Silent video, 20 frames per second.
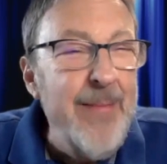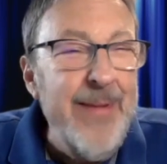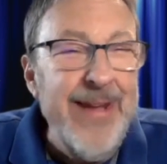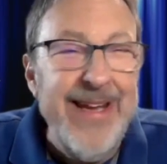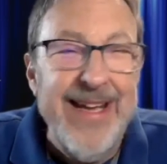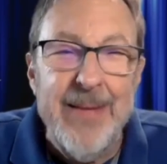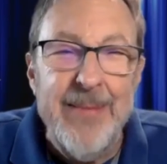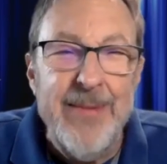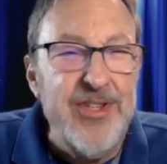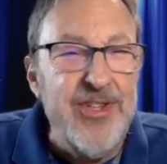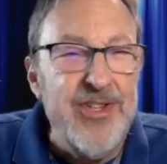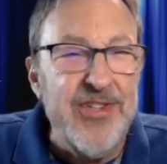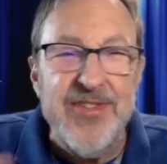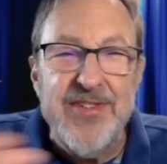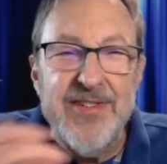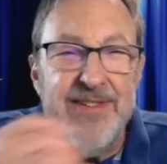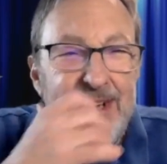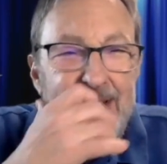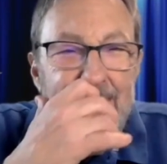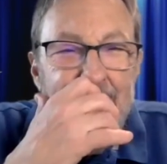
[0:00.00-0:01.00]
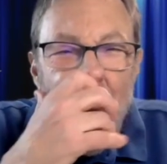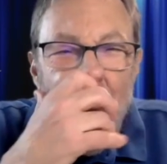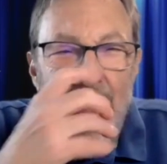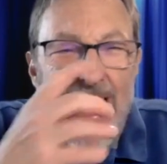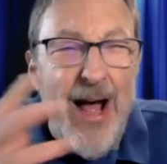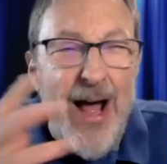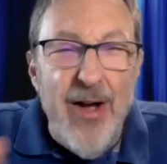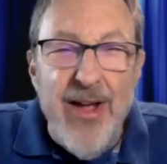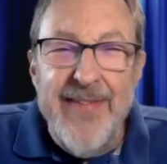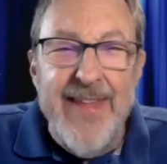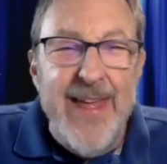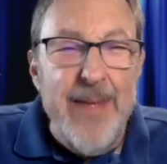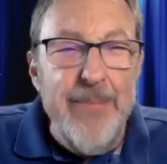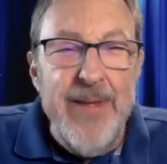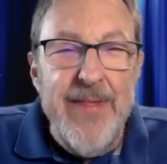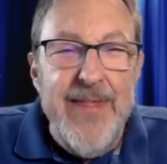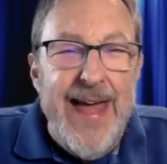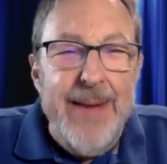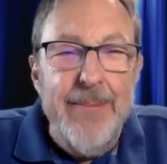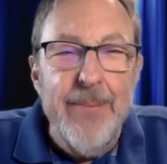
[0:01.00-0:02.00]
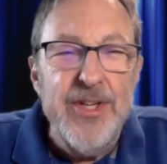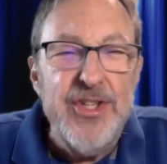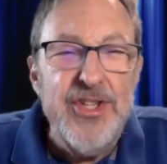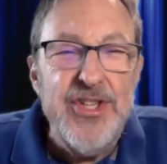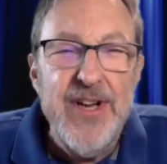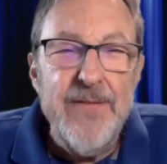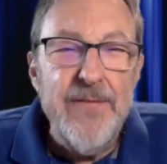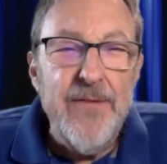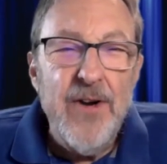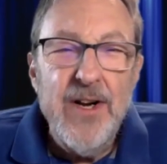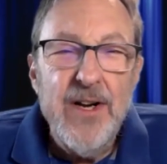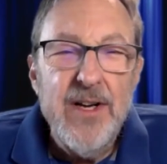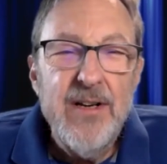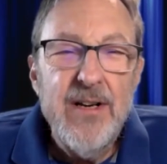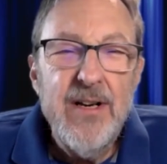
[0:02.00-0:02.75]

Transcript: mean, give me just how can they be that much different?